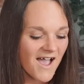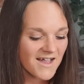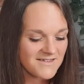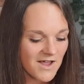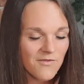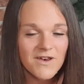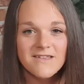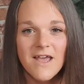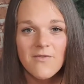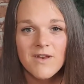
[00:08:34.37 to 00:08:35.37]
I definitely,
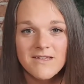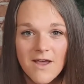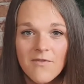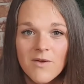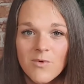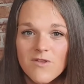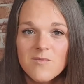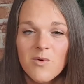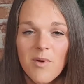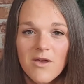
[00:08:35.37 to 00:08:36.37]
definitely, definitely want some
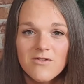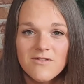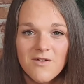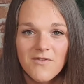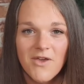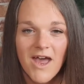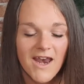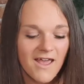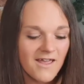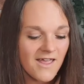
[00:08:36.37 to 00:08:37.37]
more potions off you,
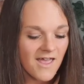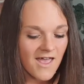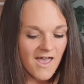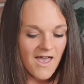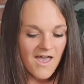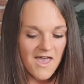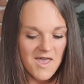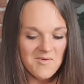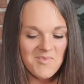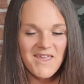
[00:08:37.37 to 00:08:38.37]
Hannah.
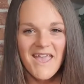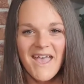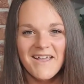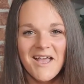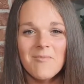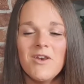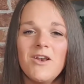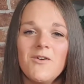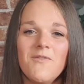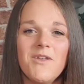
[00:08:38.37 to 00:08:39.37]
Uh, but yeah, I'm going to
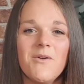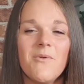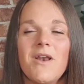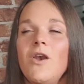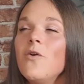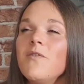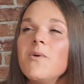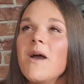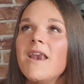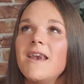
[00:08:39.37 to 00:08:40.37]
love you, love you
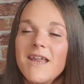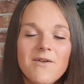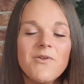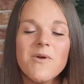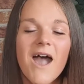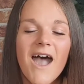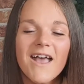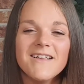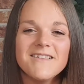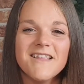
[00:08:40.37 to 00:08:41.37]
and leave you
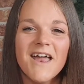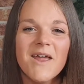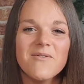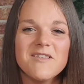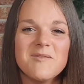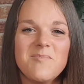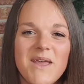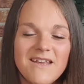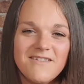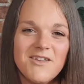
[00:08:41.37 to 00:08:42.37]
guys. And I will
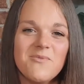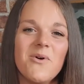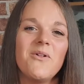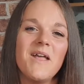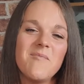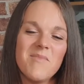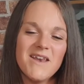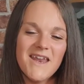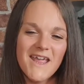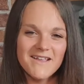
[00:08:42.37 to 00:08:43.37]
speak to you all in my
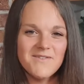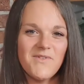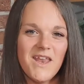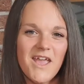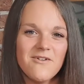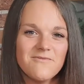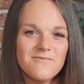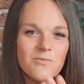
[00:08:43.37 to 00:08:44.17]
next video.